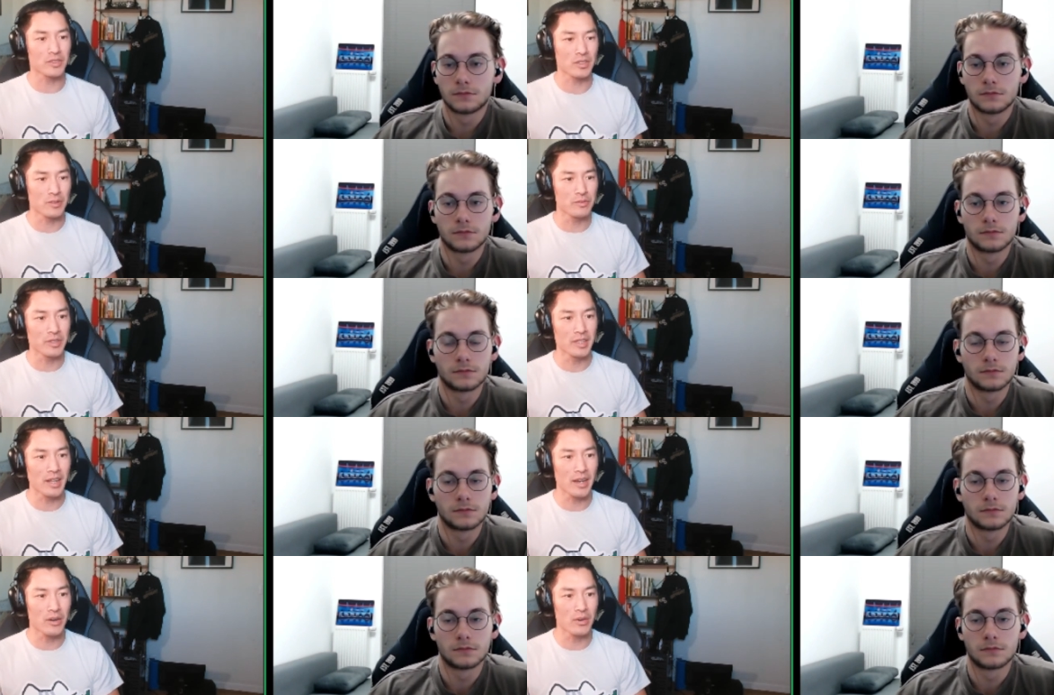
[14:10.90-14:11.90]
Speaker 1: are going to fit,
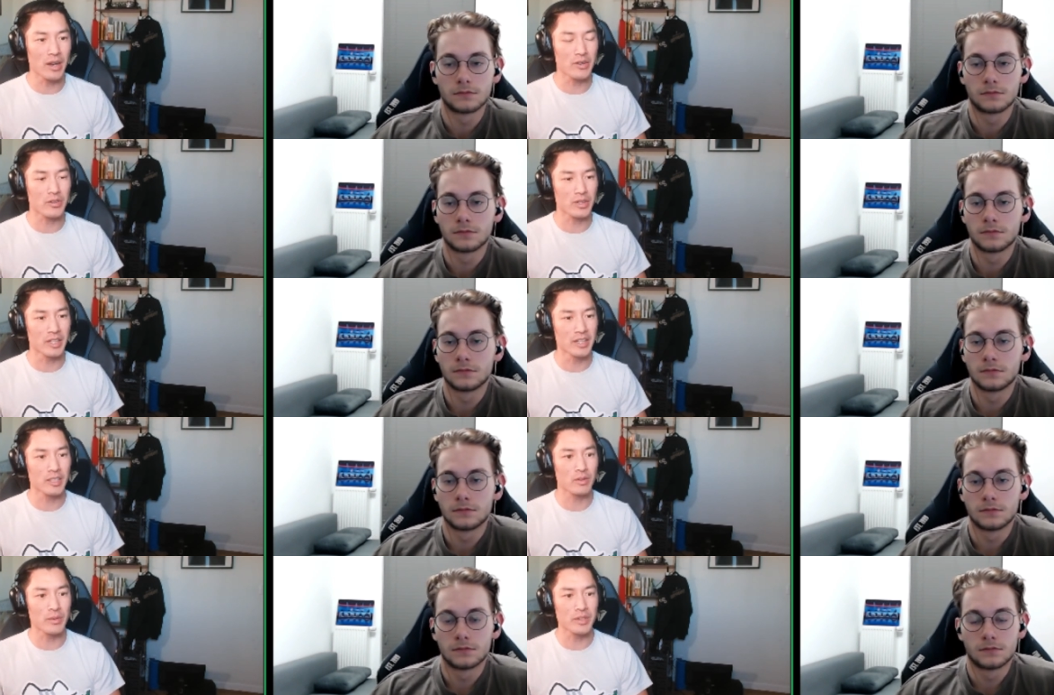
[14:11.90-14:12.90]
how how you're going to
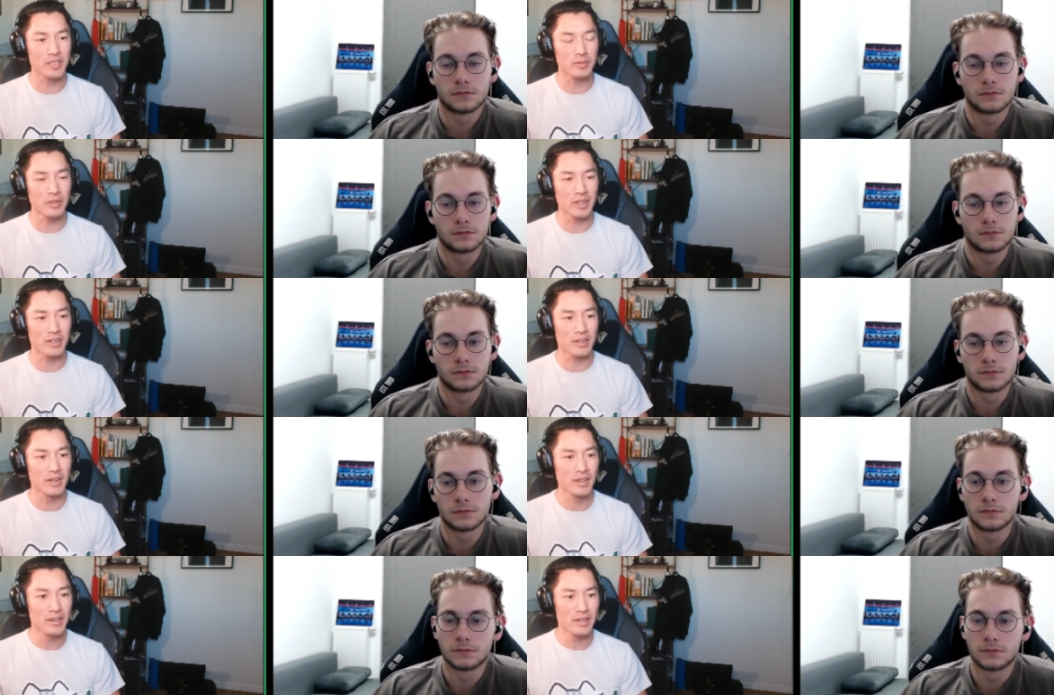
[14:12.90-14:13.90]
integrate with each player
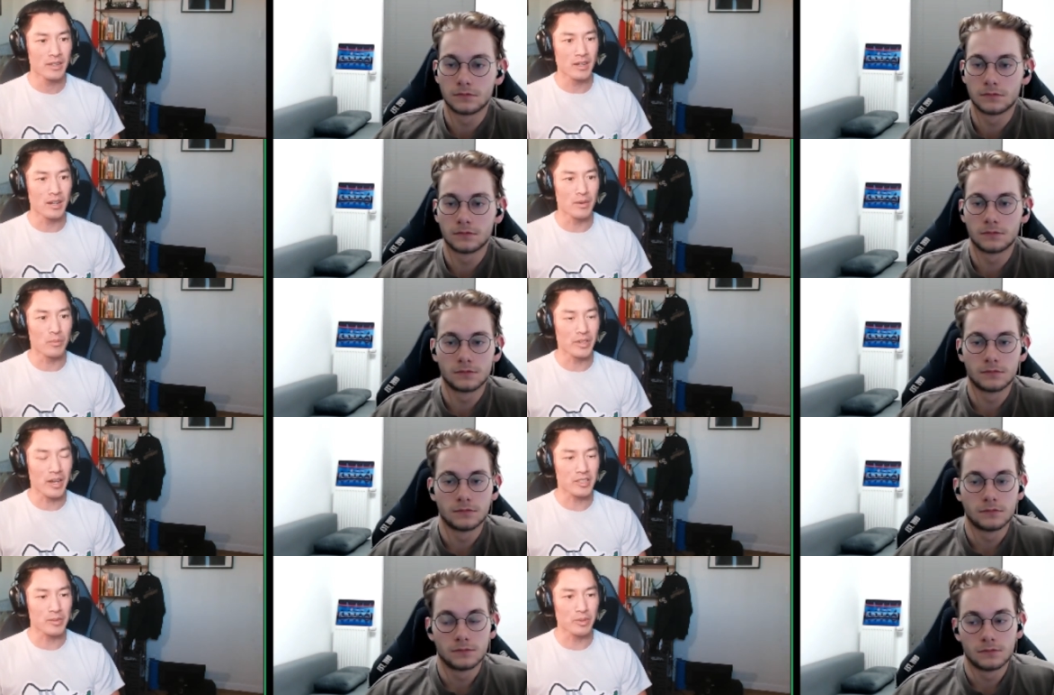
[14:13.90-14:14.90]
um, when they
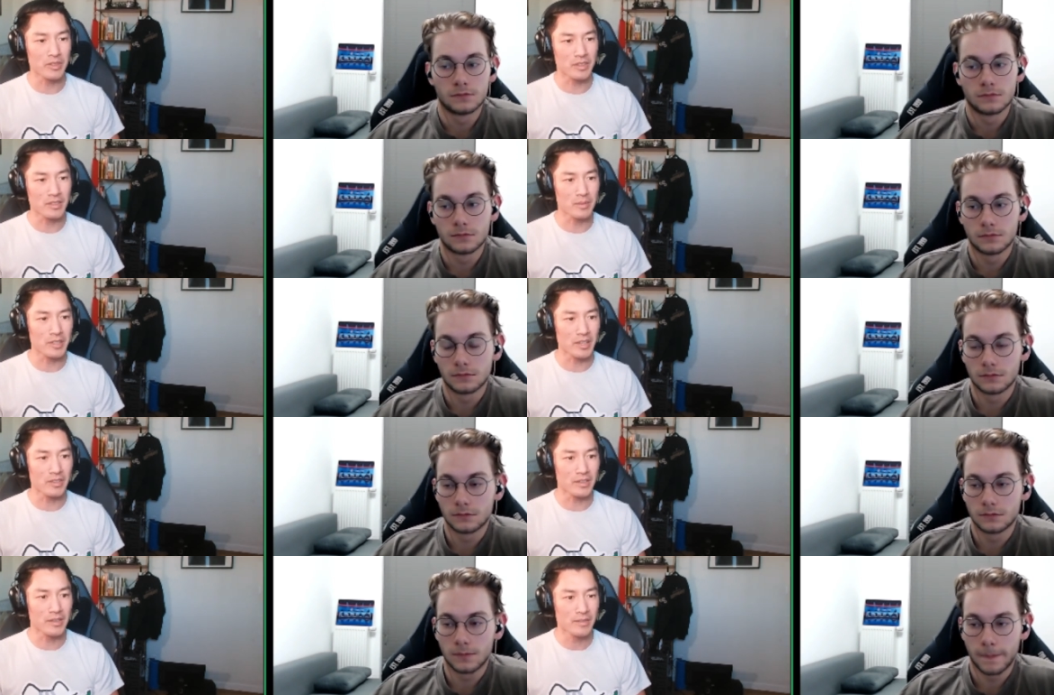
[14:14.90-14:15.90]
actually put the team
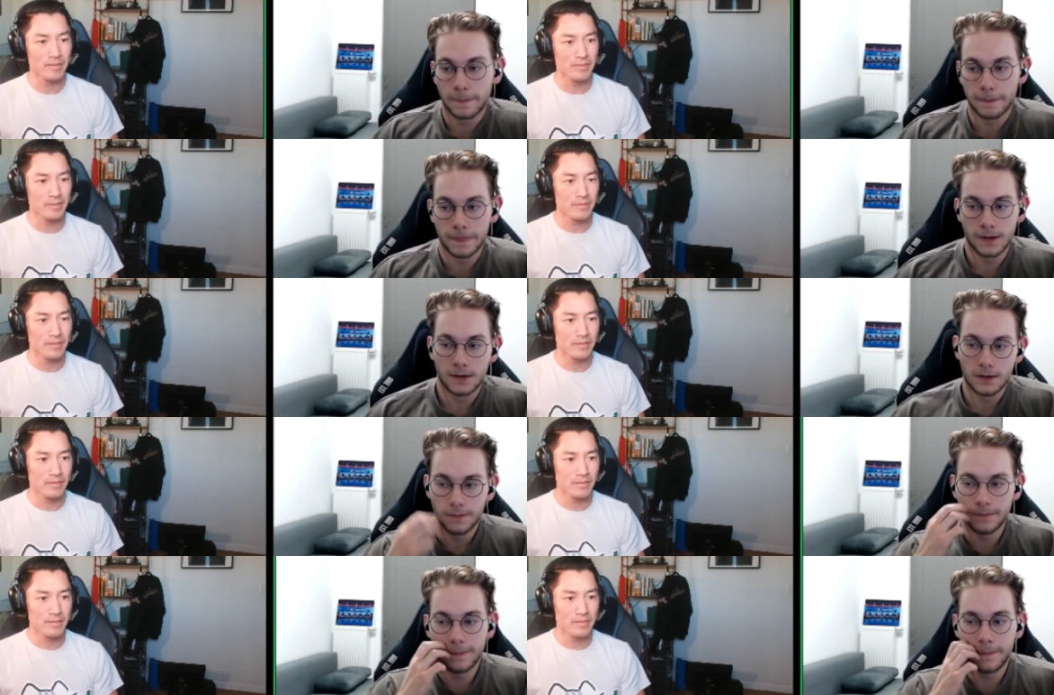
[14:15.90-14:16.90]
together?
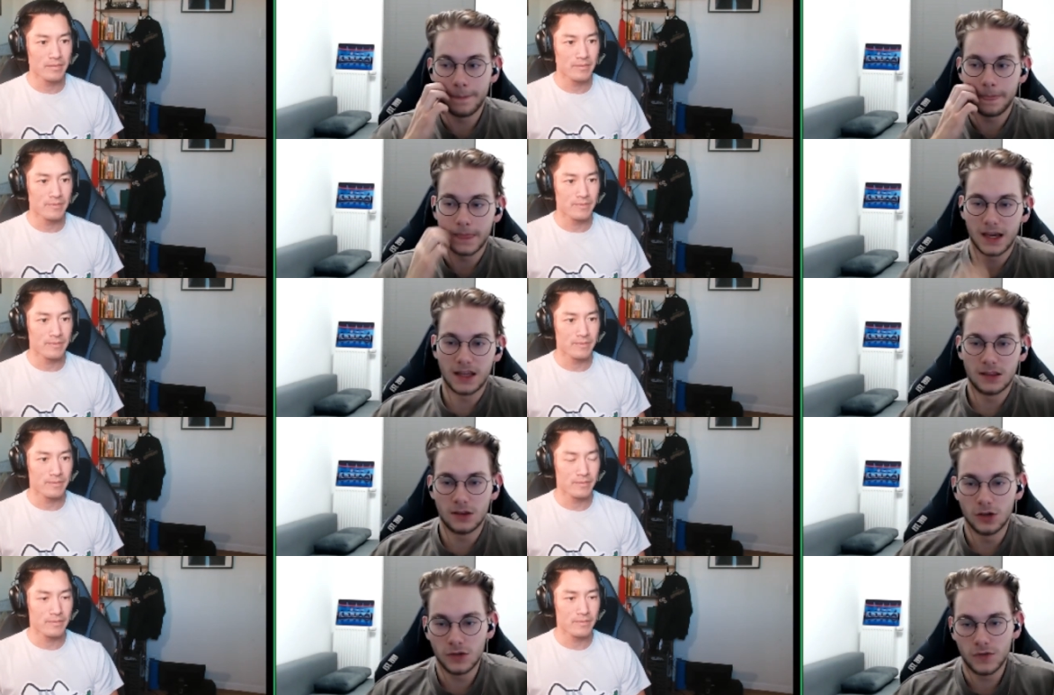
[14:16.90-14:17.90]
Speaker 2: Mm, I
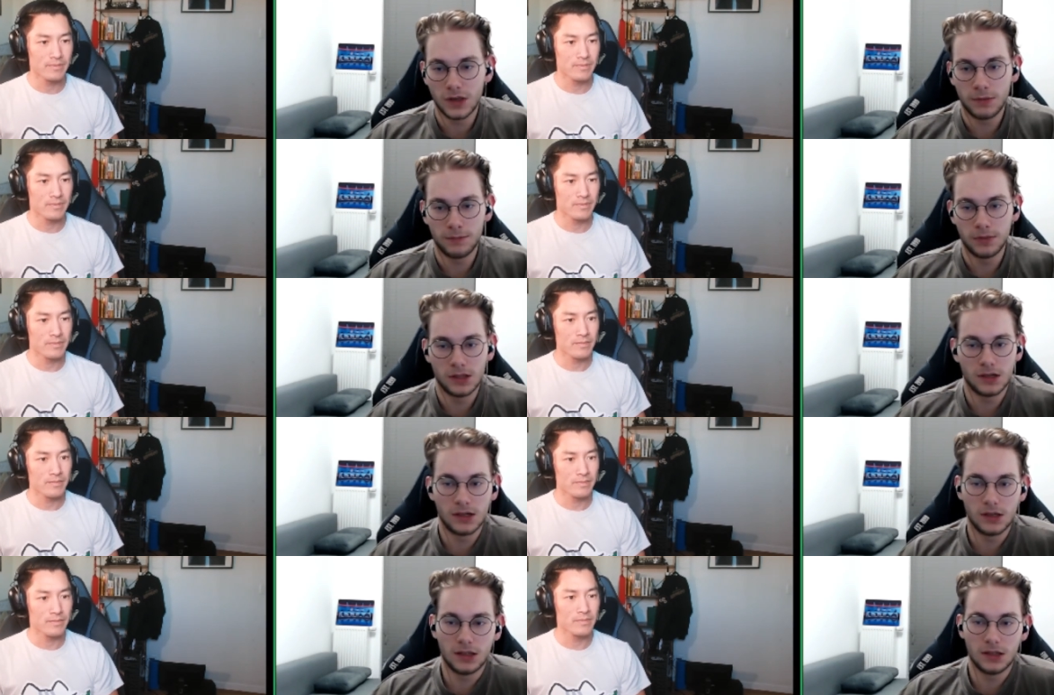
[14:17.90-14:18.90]
don't think people
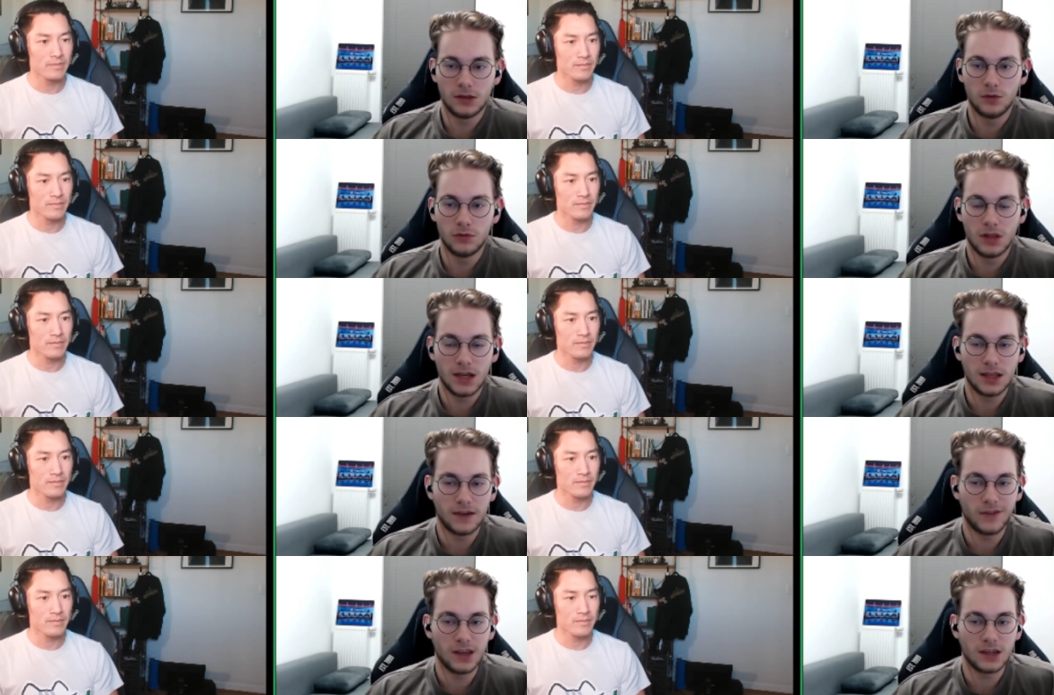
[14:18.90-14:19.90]
really do that. I
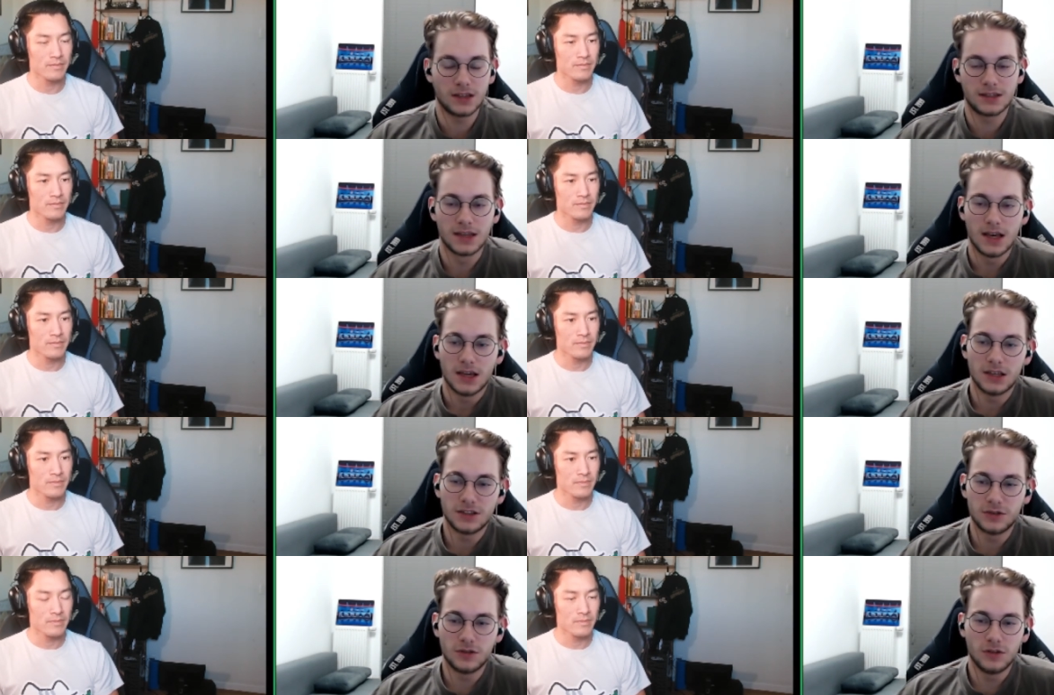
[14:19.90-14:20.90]
think it's it's
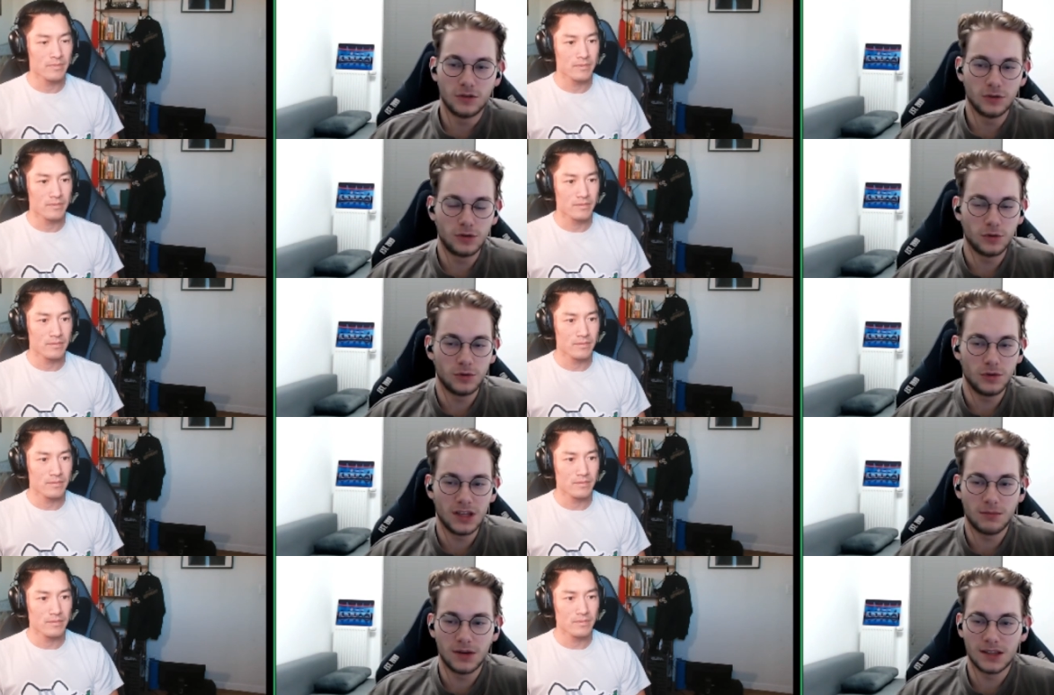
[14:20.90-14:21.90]
good to do
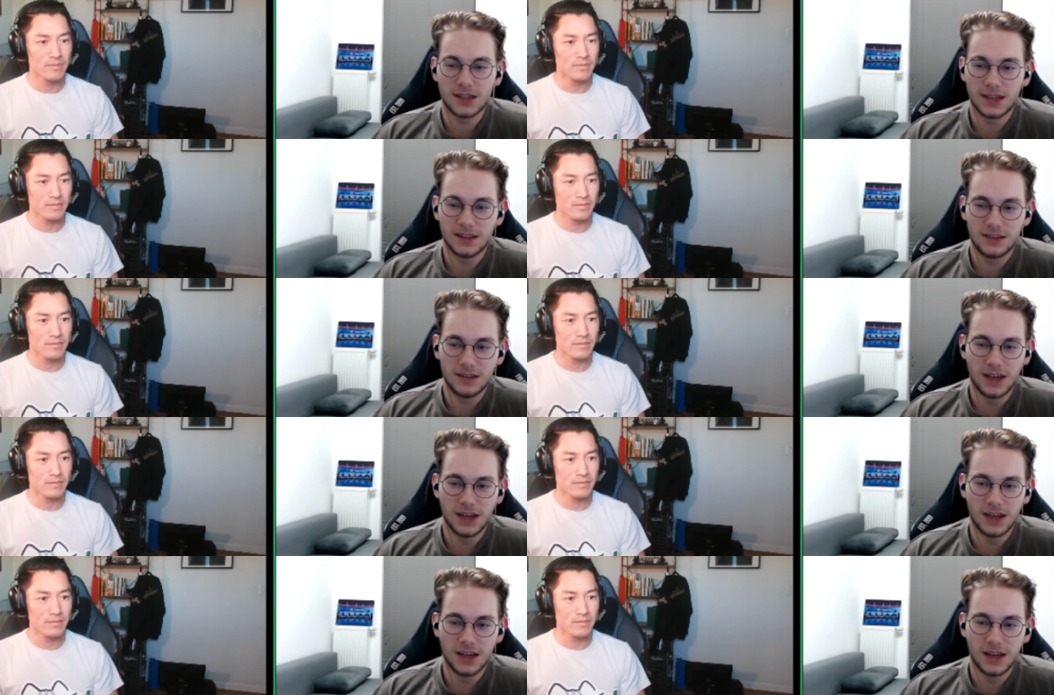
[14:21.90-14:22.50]
that, but I, I